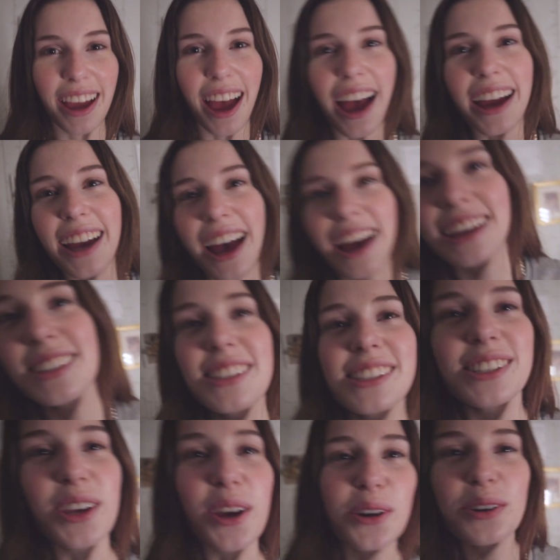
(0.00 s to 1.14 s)
Hi guys,
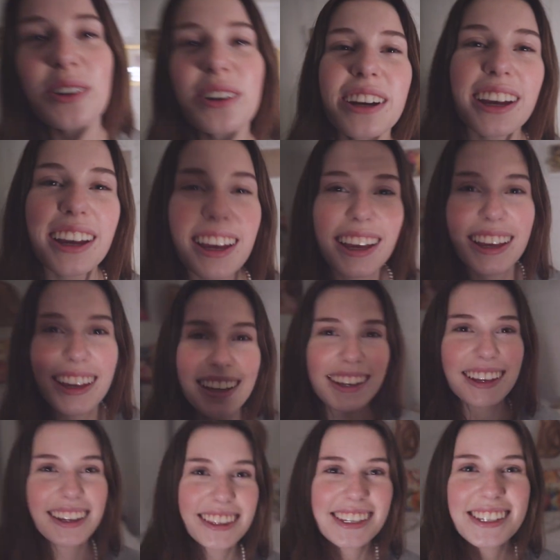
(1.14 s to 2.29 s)
so
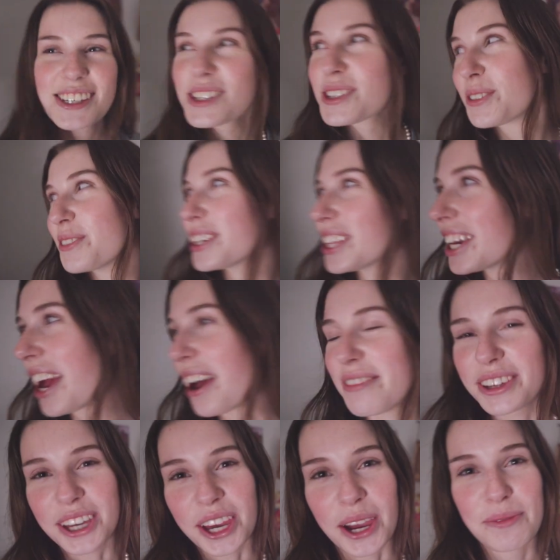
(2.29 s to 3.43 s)
this is a really heavy
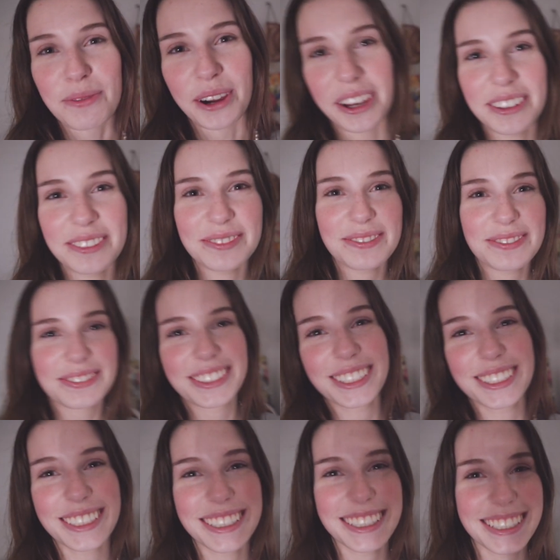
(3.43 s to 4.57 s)
camera. I know,
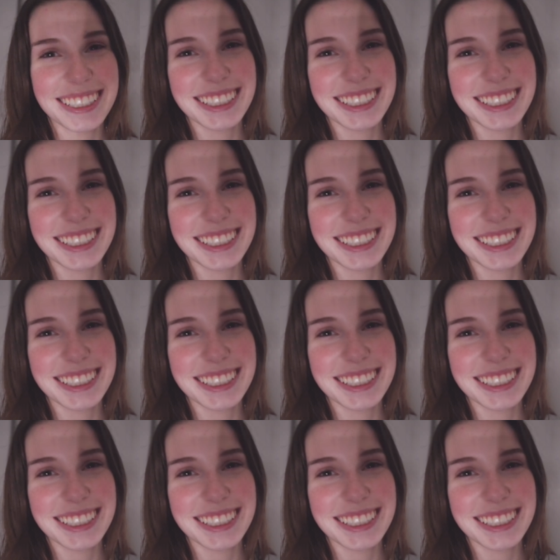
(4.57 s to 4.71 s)
that's what